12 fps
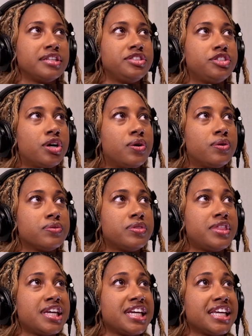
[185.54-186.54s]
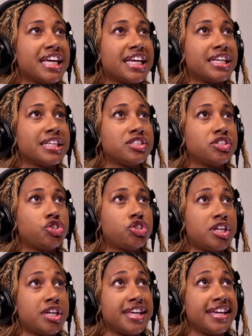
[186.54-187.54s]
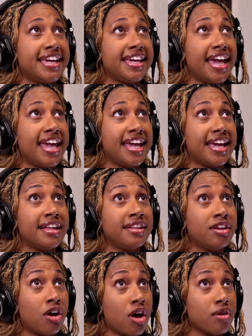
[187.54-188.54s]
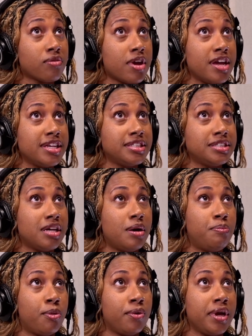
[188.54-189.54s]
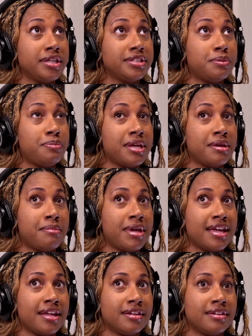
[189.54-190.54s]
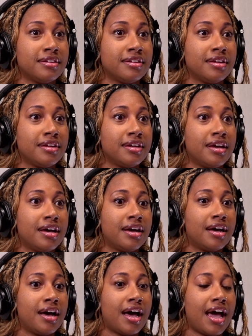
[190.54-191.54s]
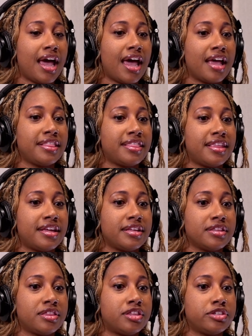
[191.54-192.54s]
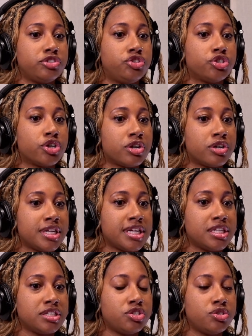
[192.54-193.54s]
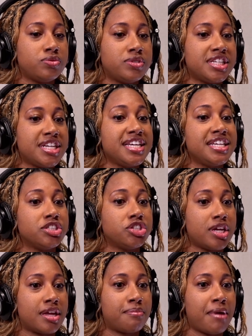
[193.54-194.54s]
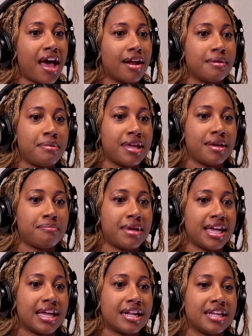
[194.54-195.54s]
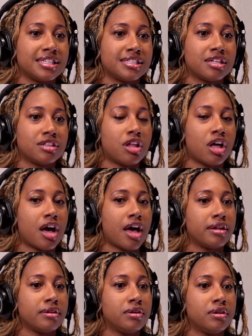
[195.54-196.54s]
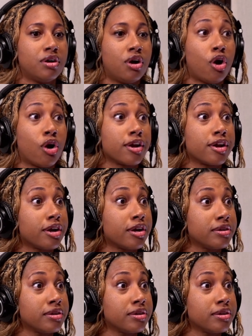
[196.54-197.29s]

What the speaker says: don't think it's she cannot raise a boy to be a man. I think the journey to teach him how to be a man is a lot harder.